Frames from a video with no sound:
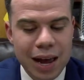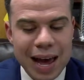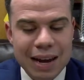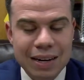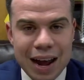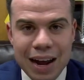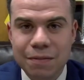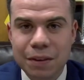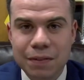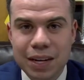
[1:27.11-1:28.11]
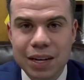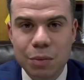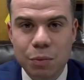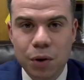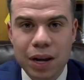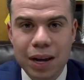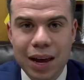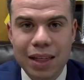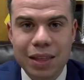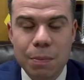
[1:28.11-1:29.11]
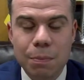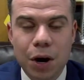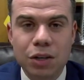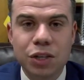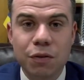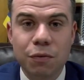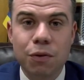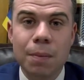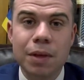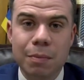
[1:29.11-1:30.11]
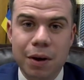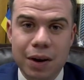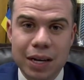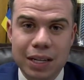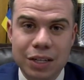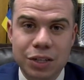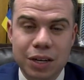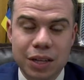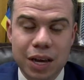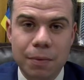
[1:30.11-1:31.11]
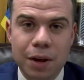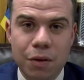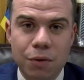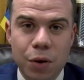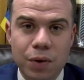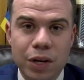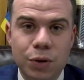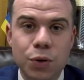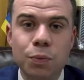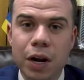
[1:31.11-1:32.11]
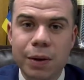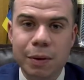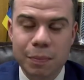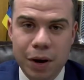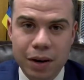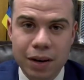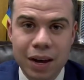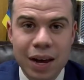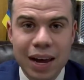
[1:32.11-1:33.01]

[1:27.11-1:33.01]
at 9:15 in the morning, and then marching from the American Legion at the Uptown Rotary to Monument Park,